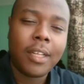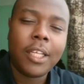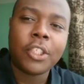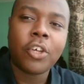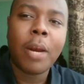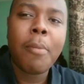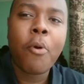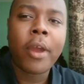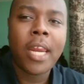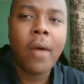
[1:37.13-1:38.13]
It's going to be
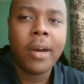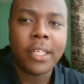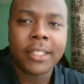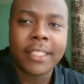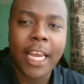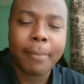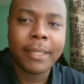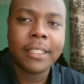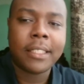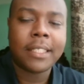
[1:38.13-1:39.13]
broken down into
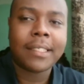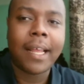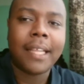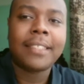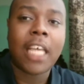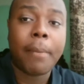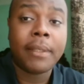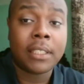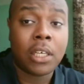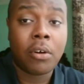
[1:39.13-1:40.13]
segments, standard
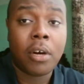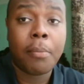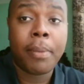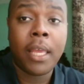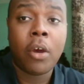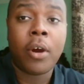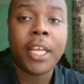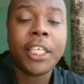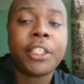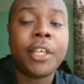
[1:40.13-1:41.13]
segments that are going to be on
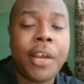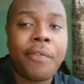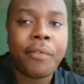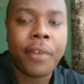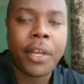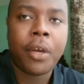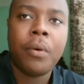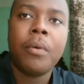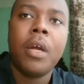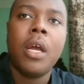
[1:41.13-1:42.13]
each and every video.
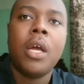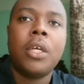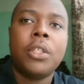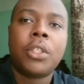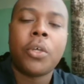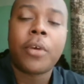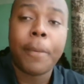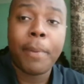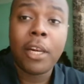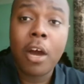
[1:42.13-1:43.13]
So
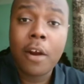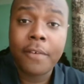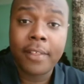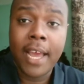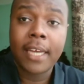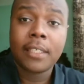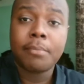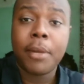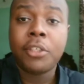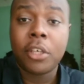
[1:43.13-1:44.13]
keep it locked for that.
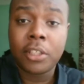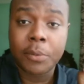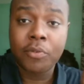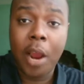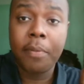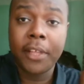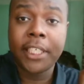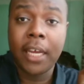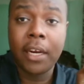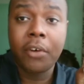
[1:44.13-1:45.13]
Make sure to subscribe to the
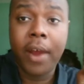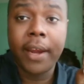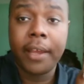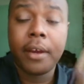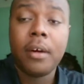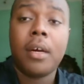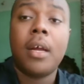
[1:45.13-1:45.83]
channel right here.